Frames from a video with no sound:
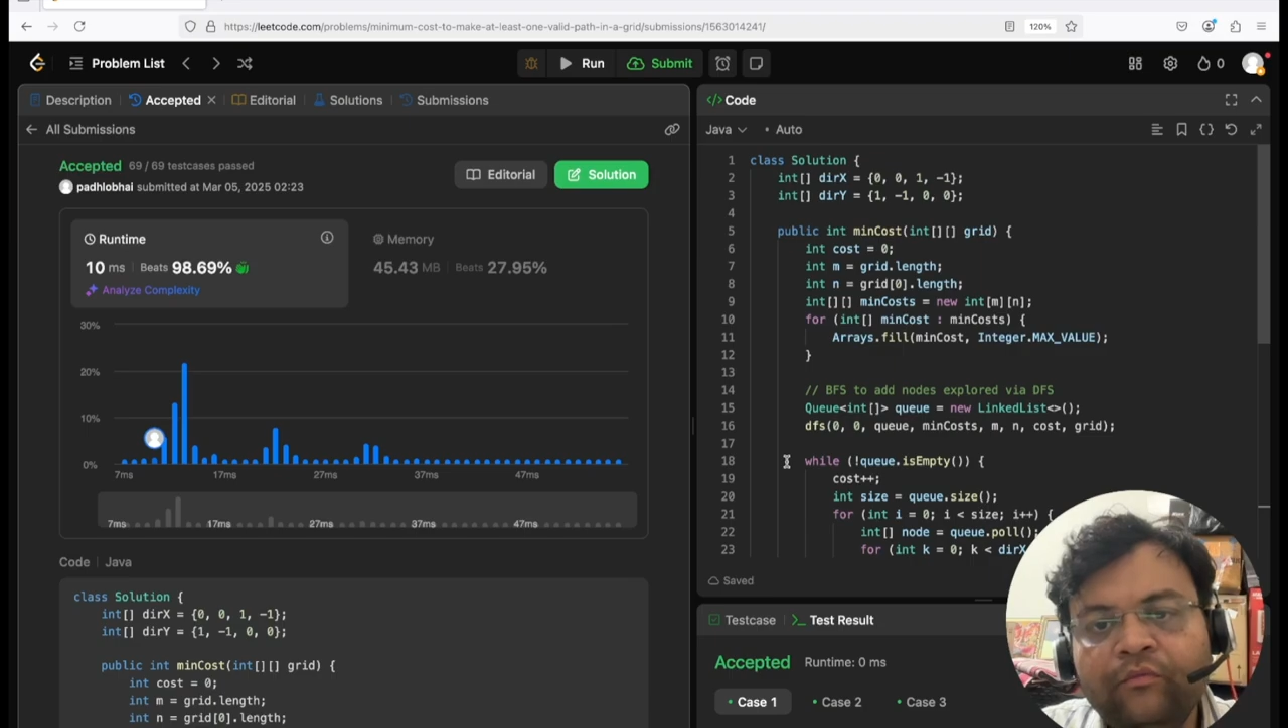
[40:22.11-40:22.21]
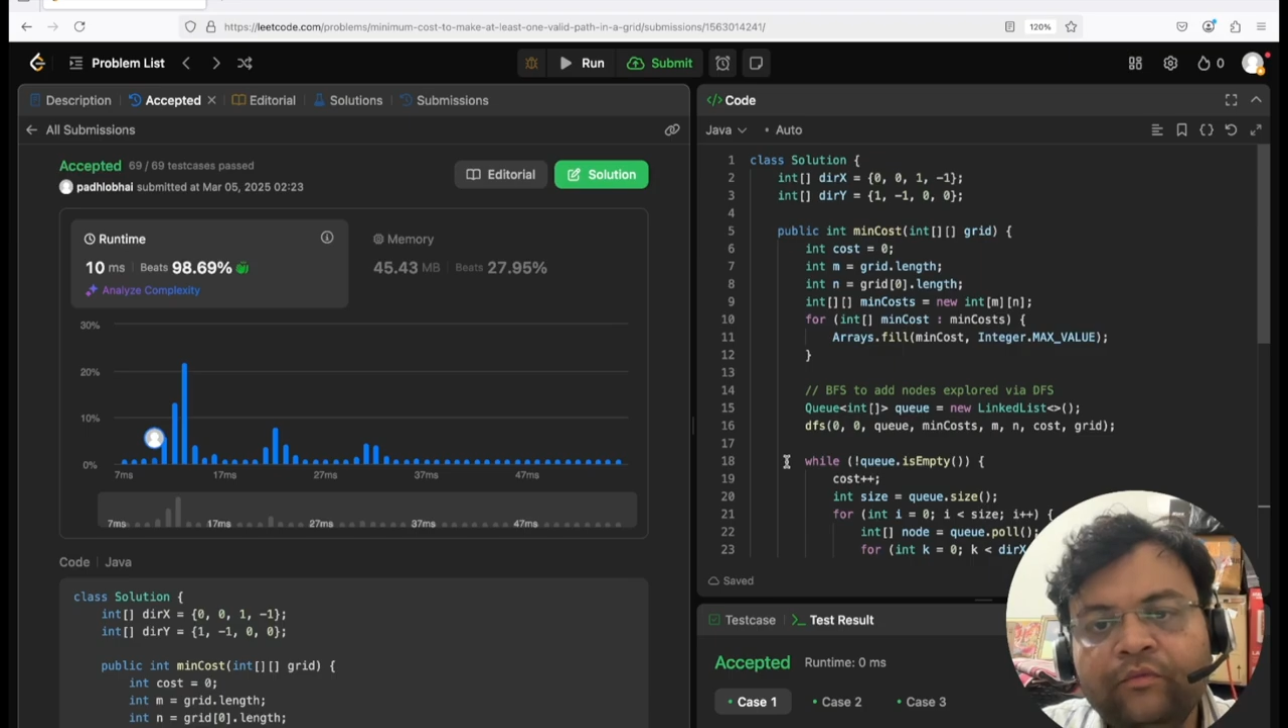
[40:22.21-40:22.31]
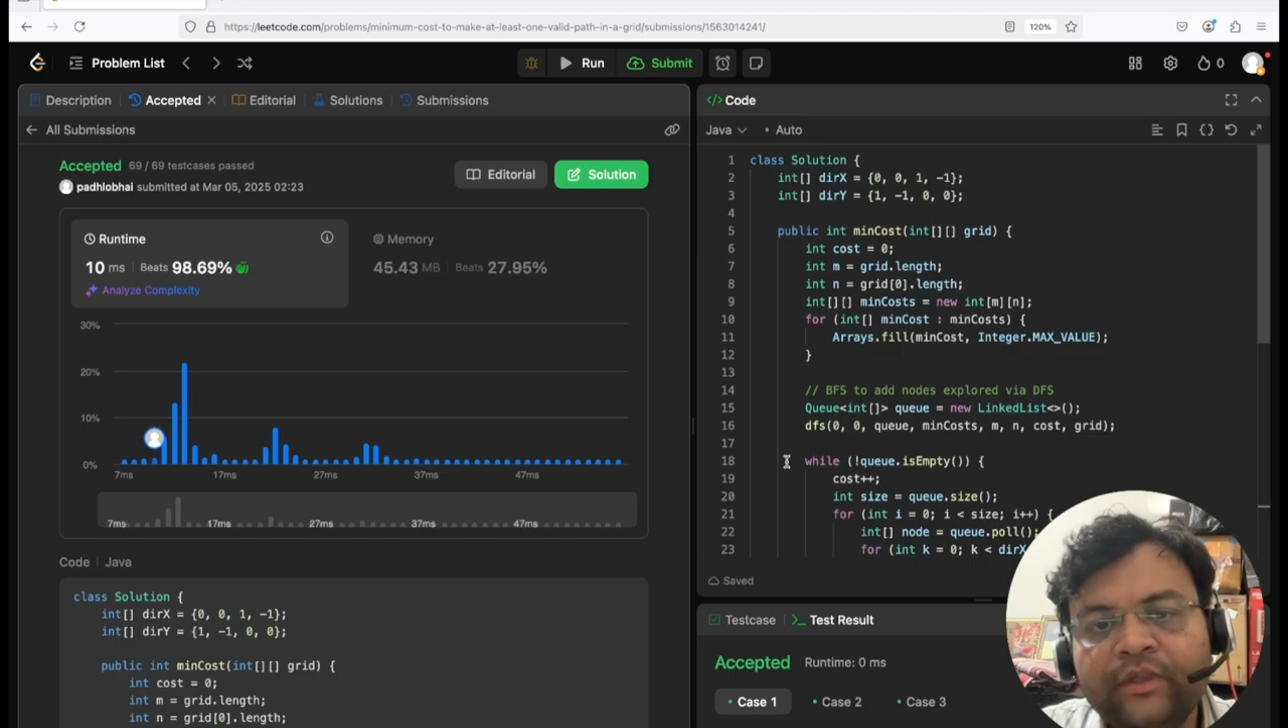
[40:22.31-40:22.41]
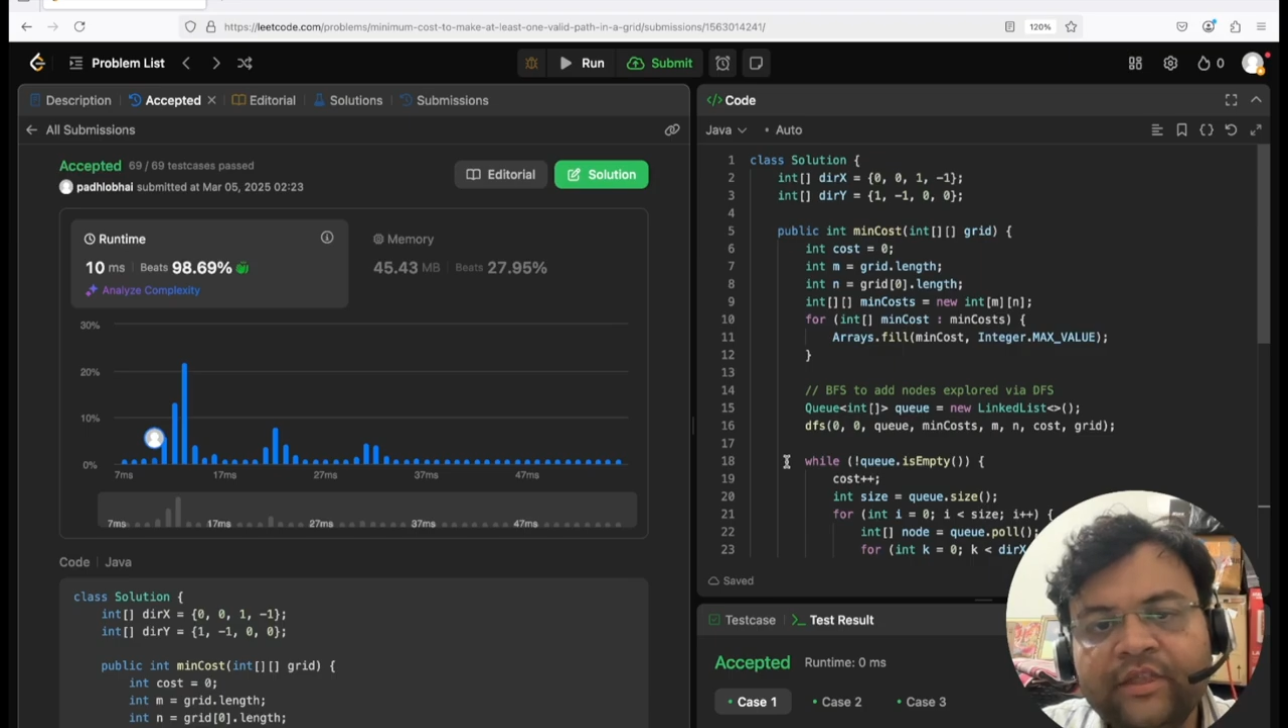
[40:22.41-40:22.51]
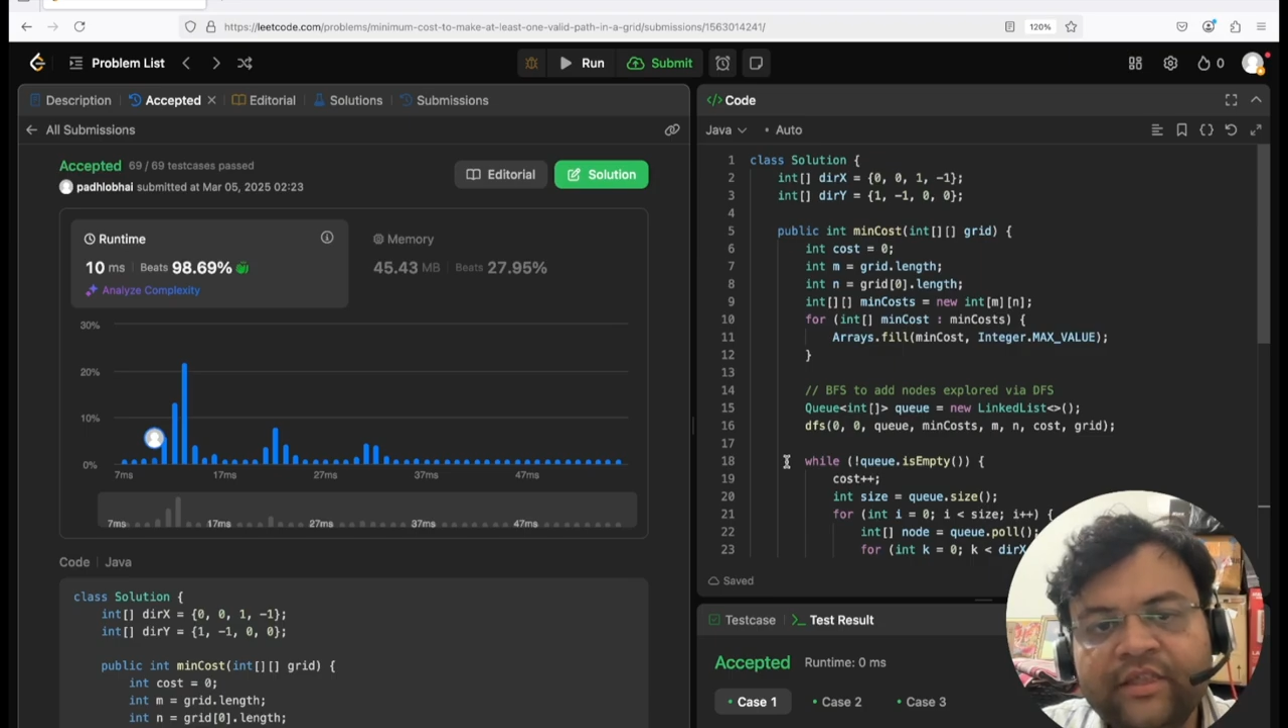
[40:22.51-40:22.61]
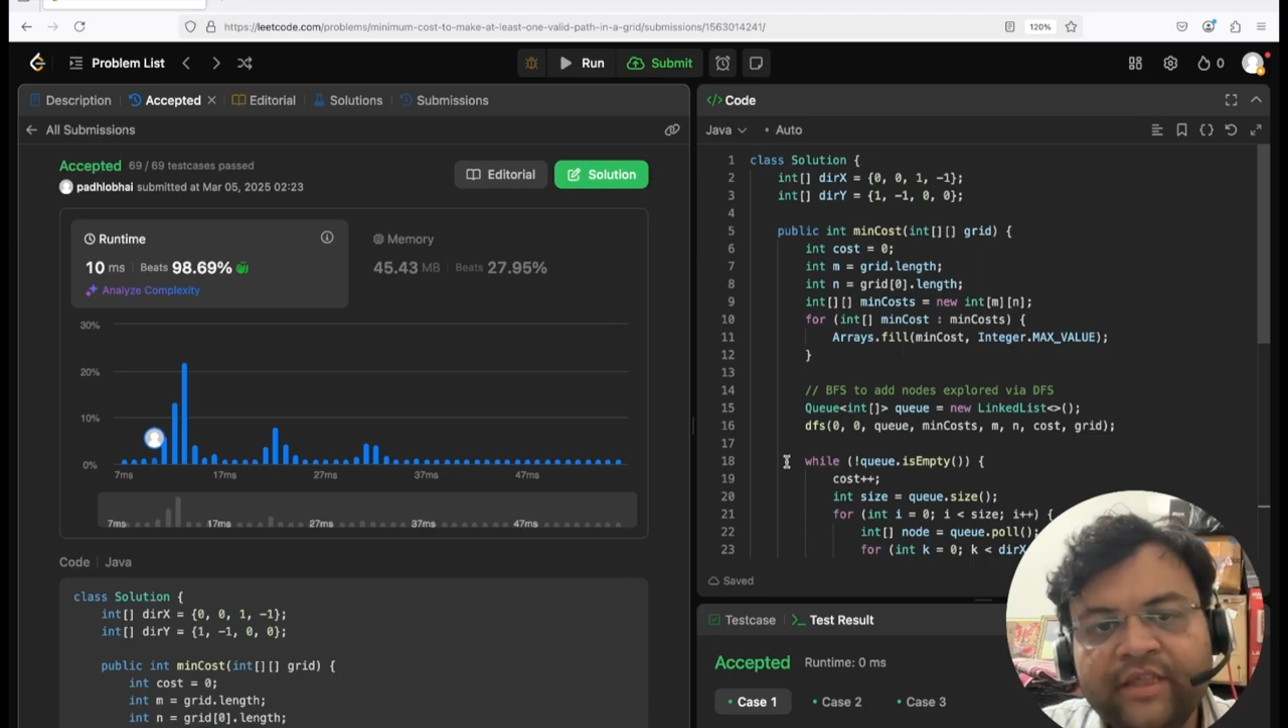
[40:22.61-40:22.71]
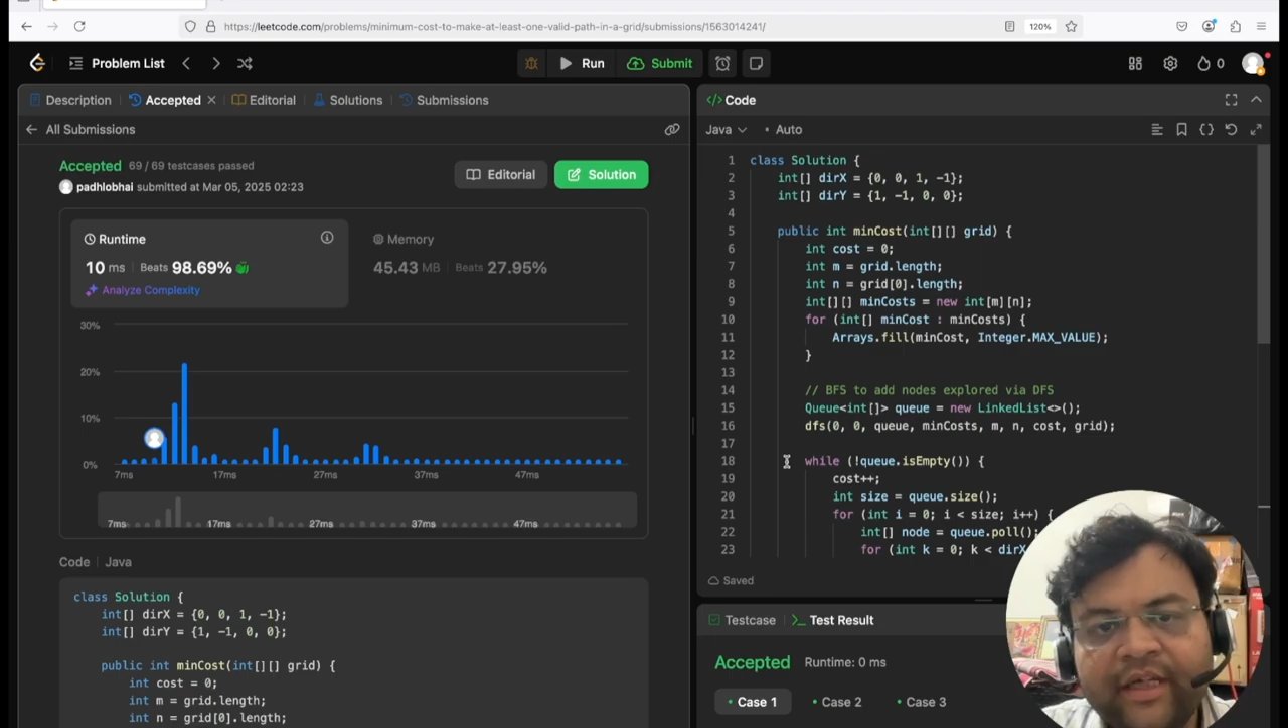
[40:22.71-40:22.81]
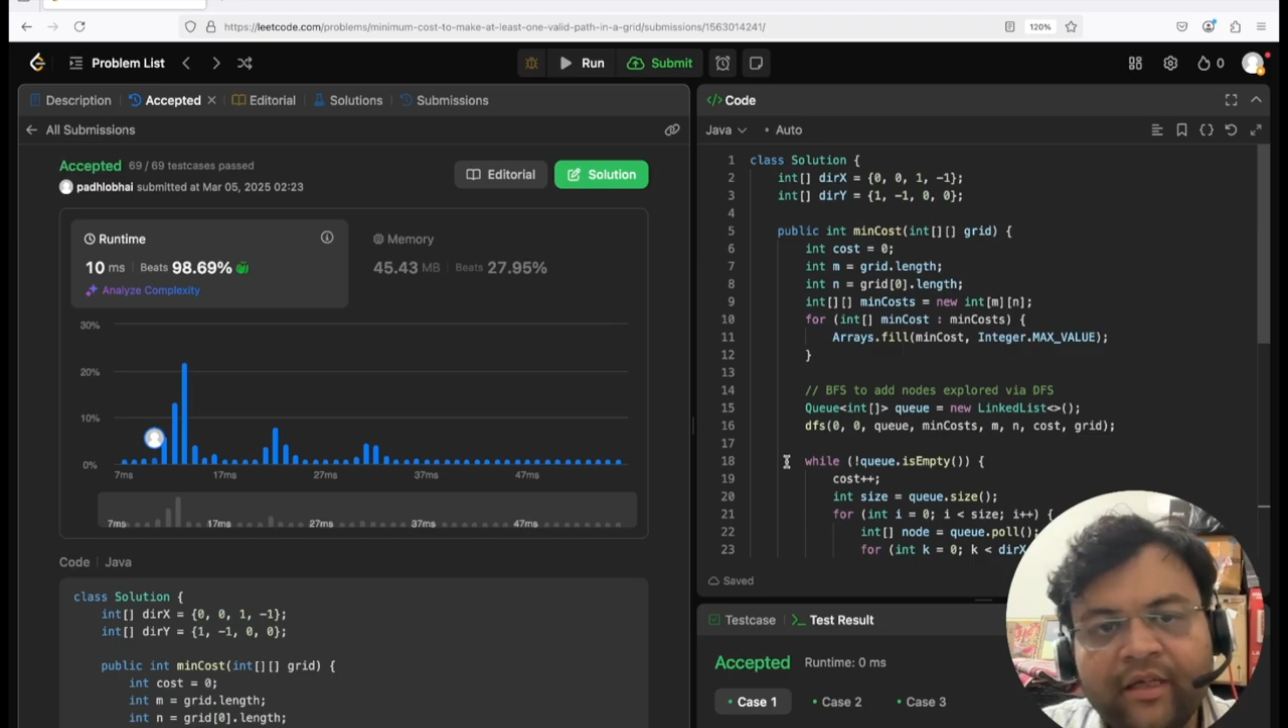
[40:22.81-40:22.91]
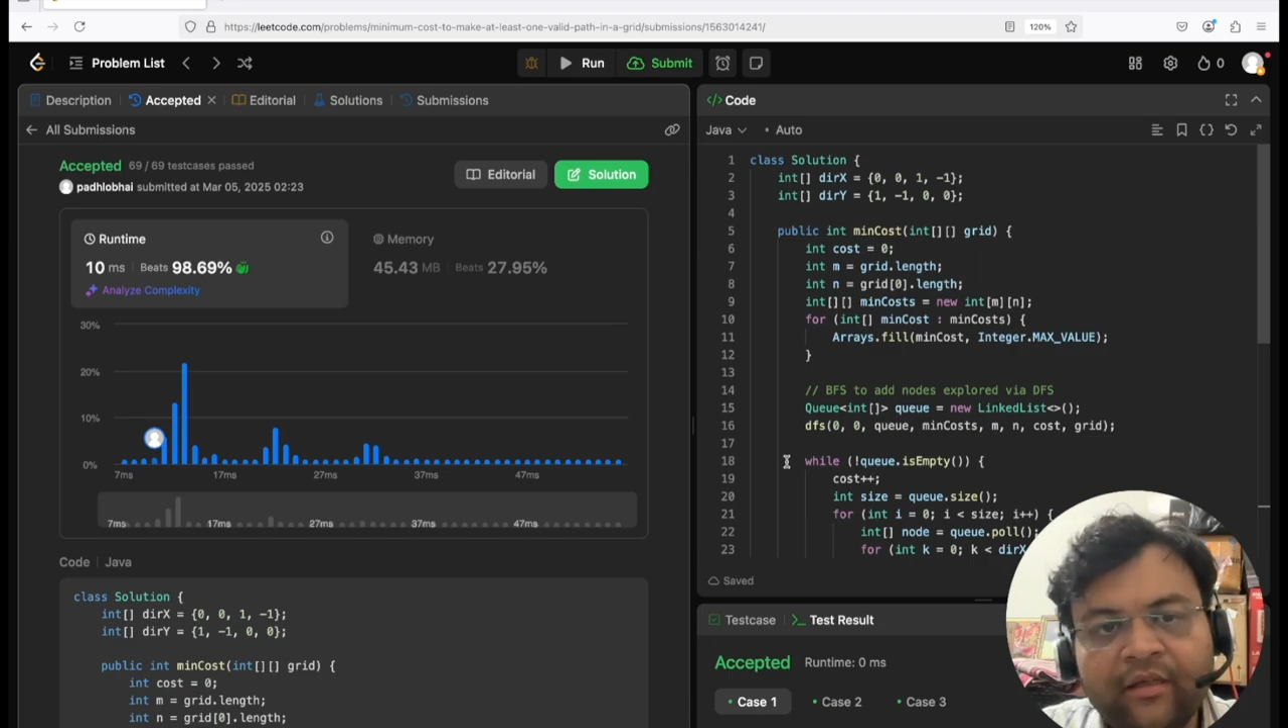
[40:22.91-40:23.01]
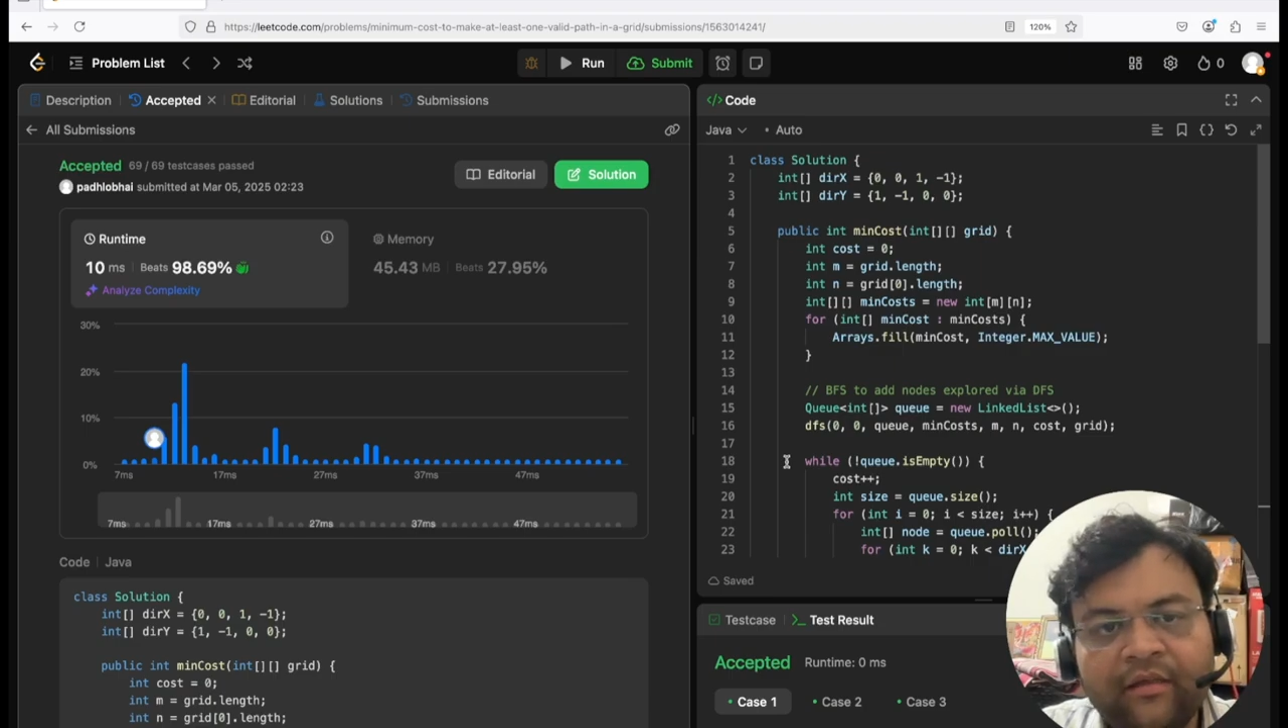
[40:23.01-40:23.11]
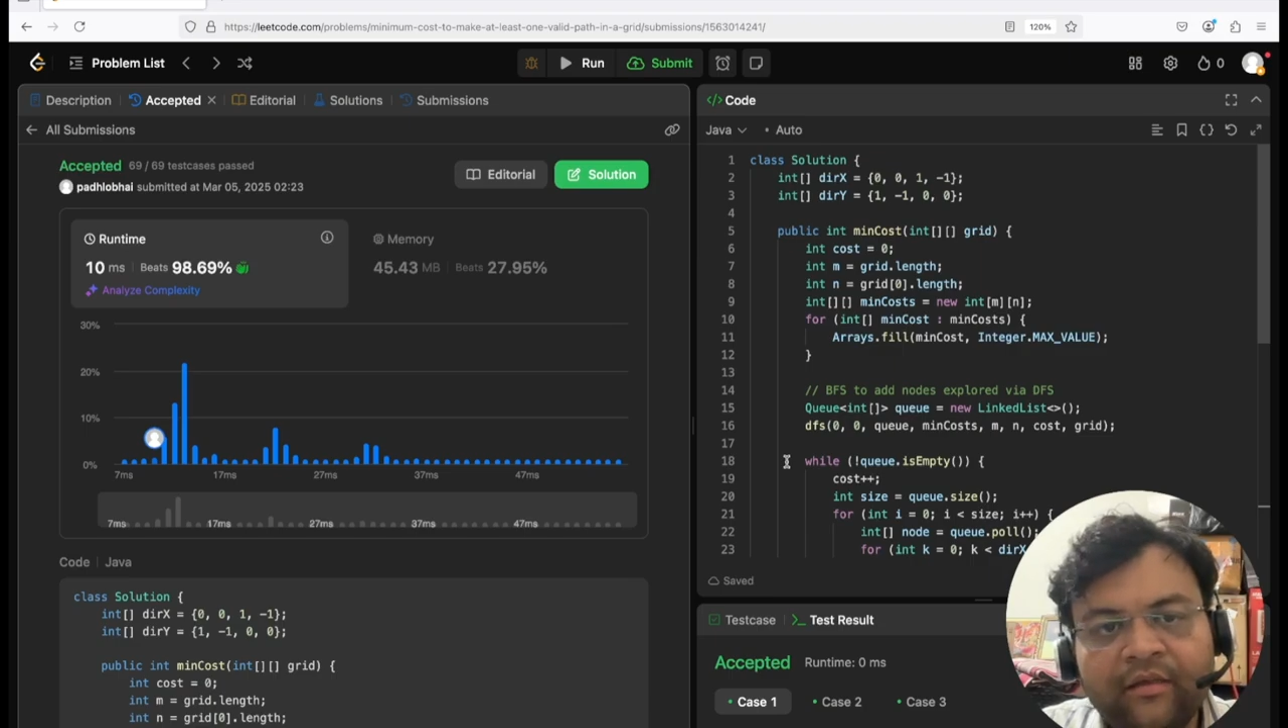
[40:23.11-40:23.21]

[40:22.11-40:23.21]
this channel.